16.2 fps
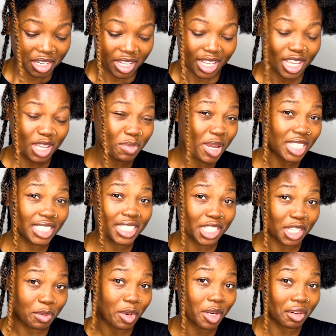imagine
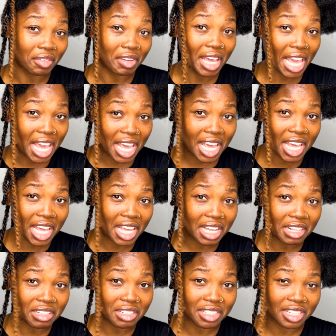the amount of
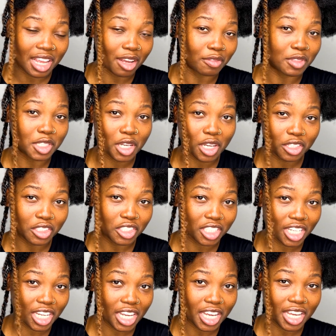hands that have touched
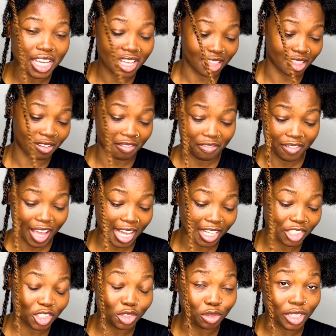it in the
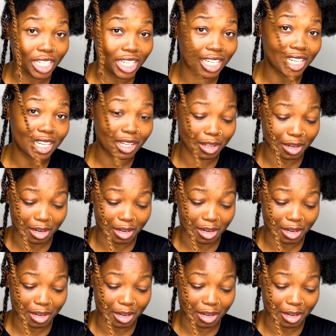factory,